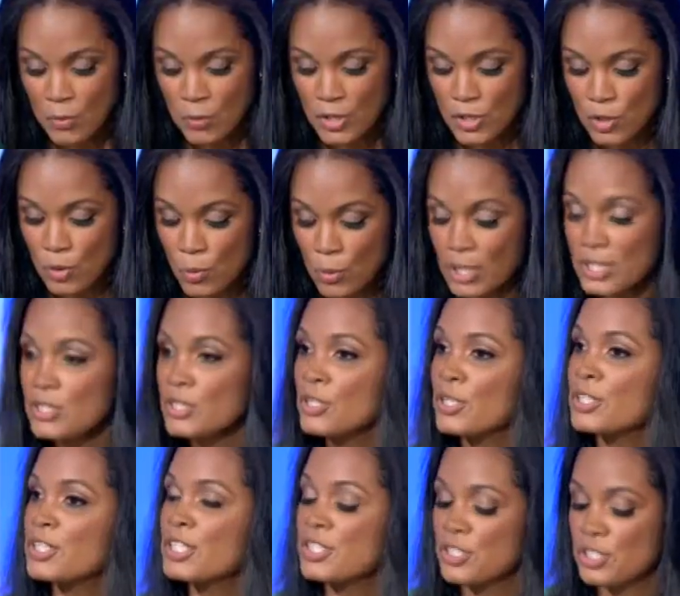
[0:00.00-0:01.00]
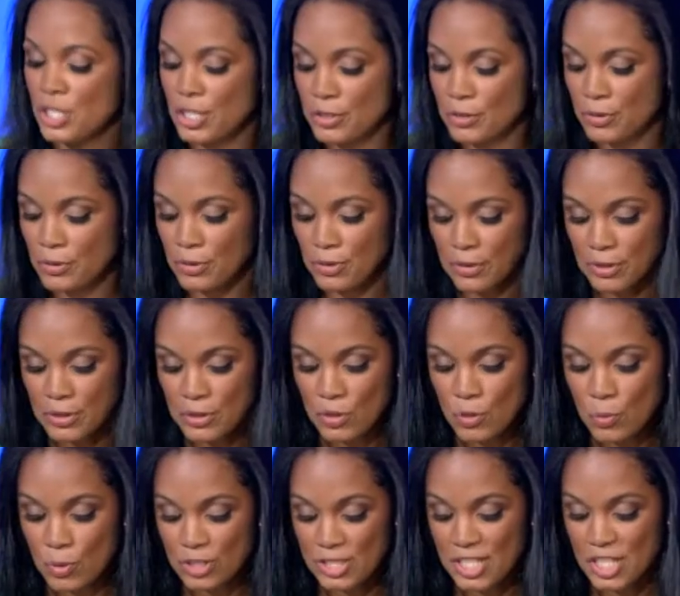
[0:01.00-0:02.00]
When you were Attorney General,
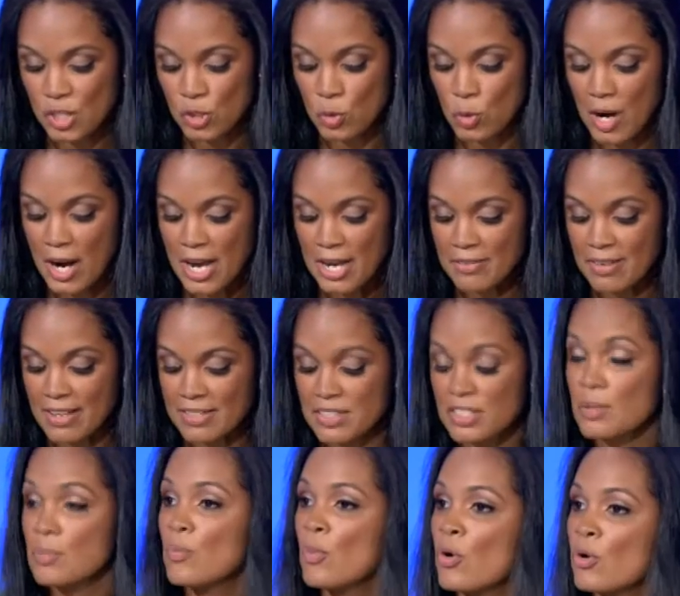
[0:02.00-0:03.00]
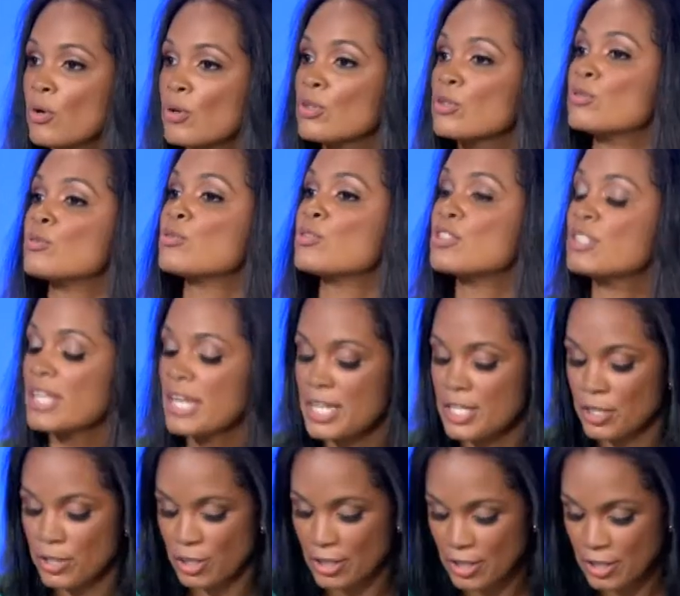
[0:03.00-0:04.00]
you were described as the moral
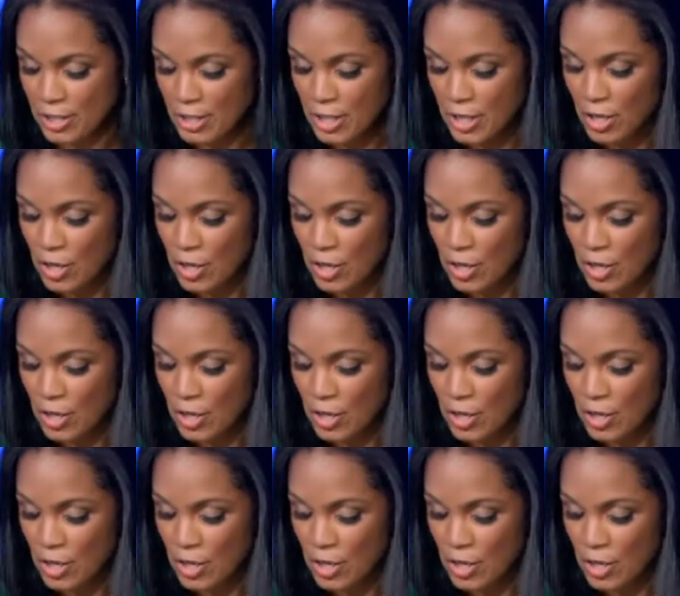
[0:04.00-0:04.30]
crusader